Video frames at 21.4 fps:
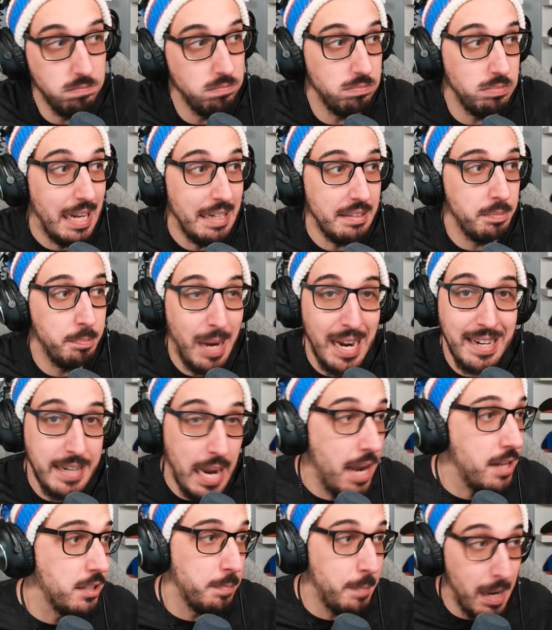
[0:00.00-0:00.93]
That's my
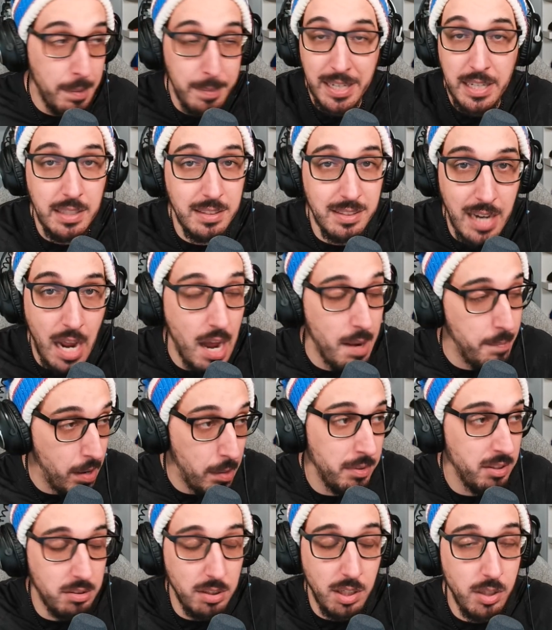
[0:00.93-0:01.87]
guess. Maybe he's not. Maybe
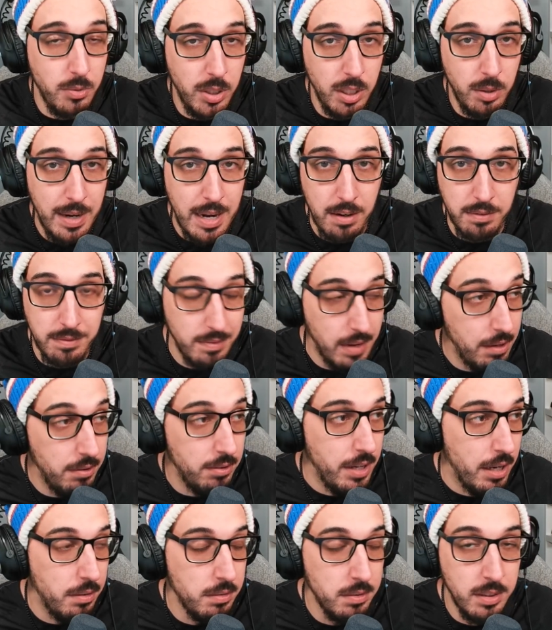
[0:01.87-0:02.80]
it's the other way around. I don't
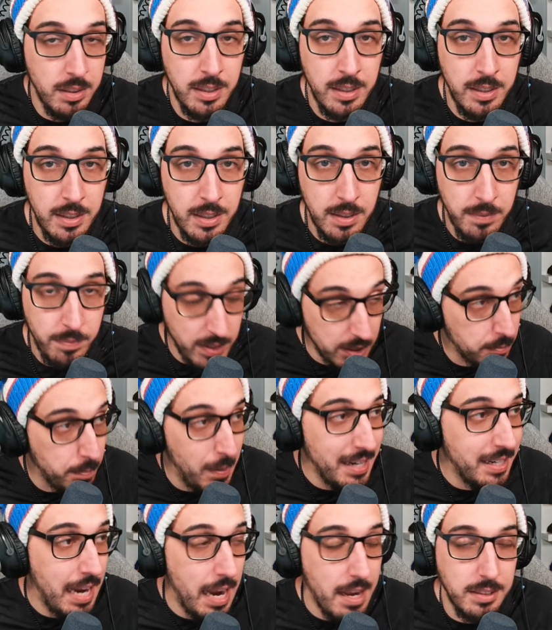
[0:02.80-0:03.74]
know. That's my
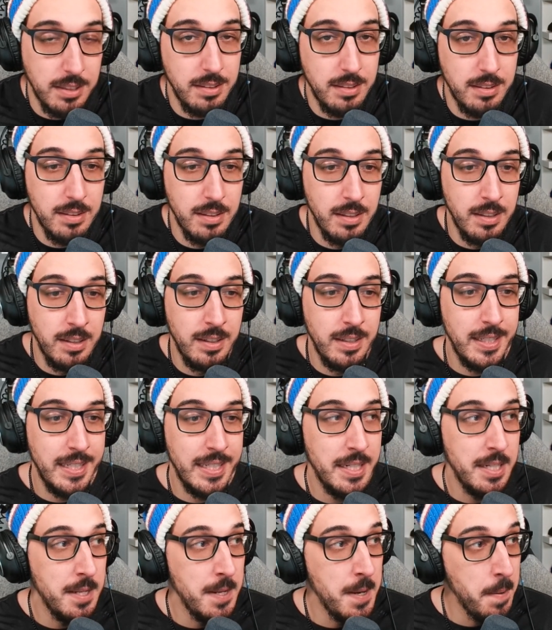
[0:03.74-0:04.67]
guess.
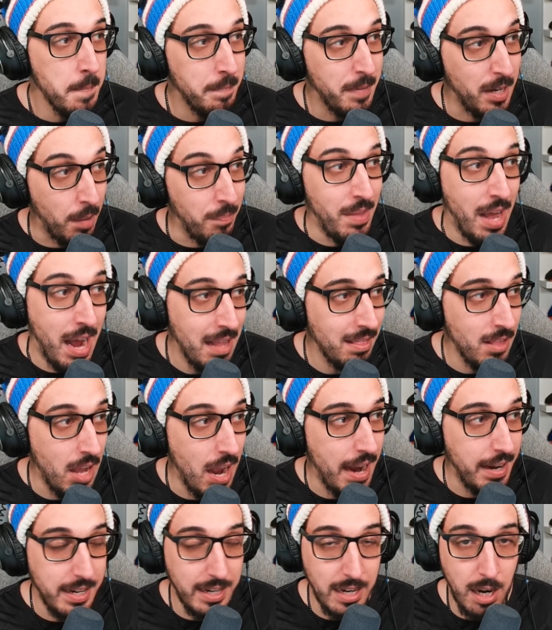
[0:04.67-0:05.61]
But I'm not
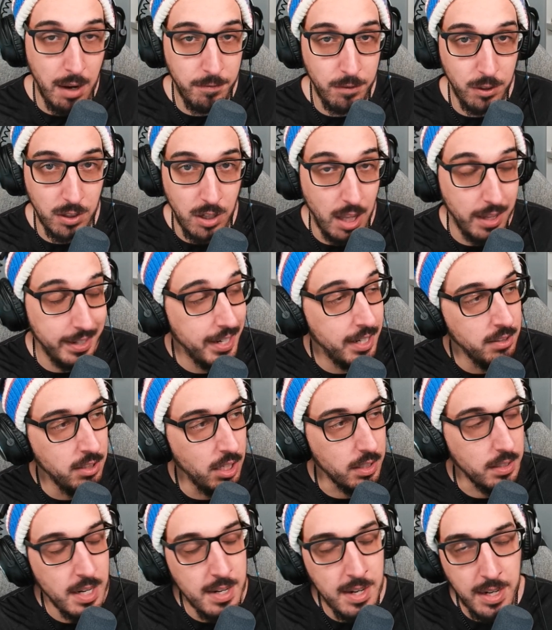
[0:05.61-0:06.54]
lining up for calling. And
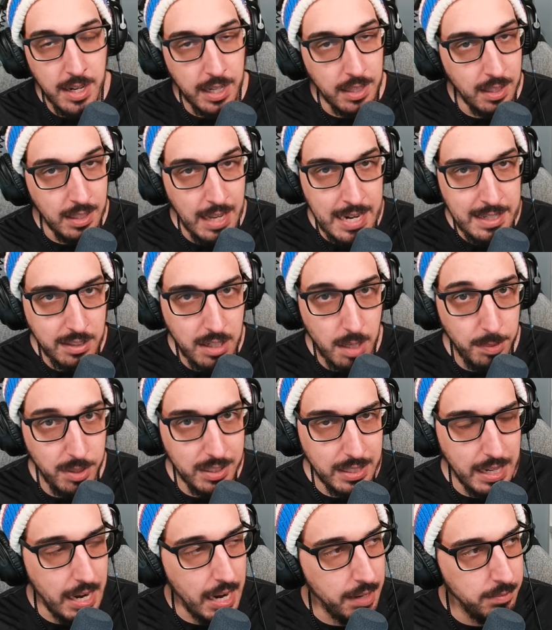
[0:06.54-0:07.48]
look, in the last couple of
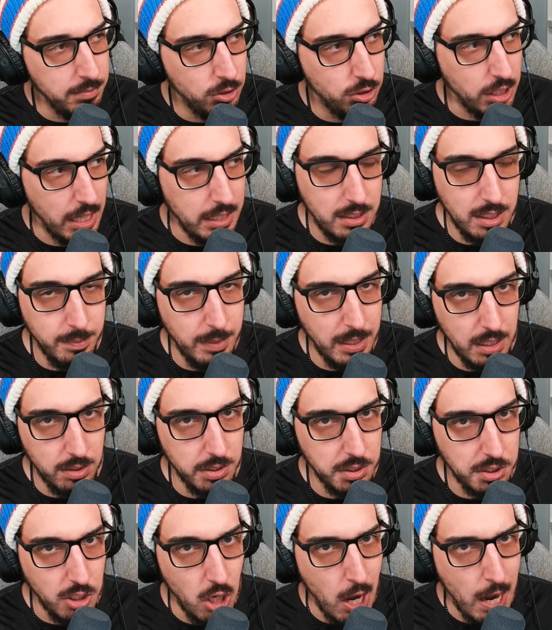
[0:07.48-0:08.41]
games, JT Miller
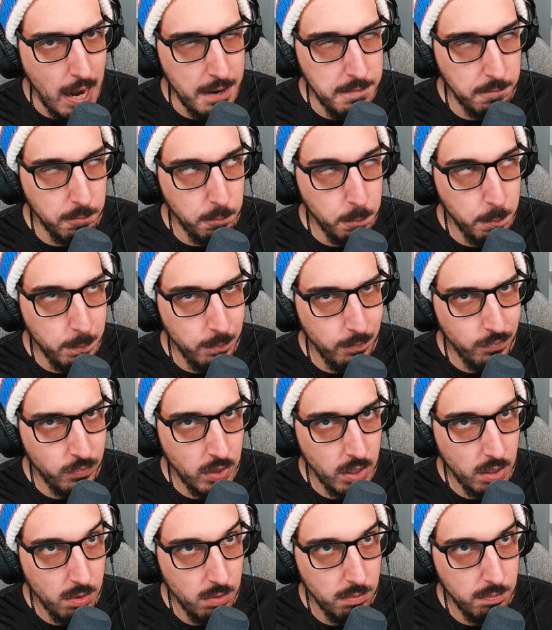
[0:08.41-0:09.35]
has not
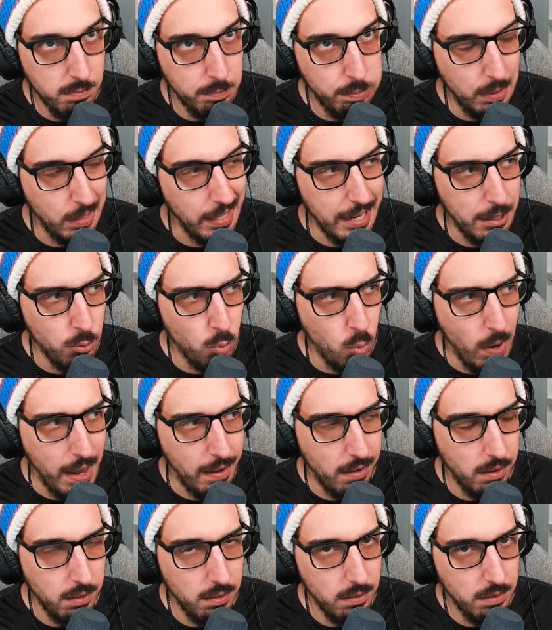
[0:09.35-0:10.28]
played
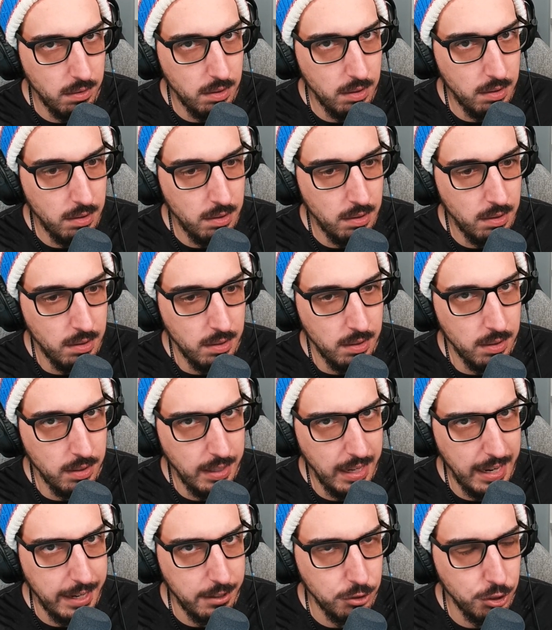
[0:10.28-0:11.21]

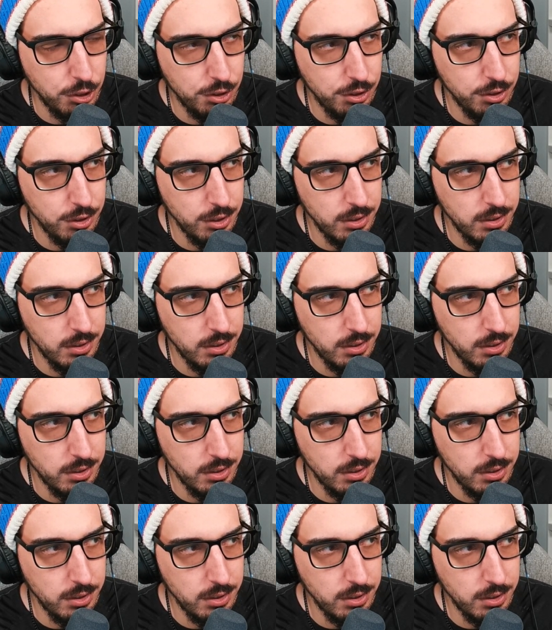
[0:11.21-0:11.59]
well-ish.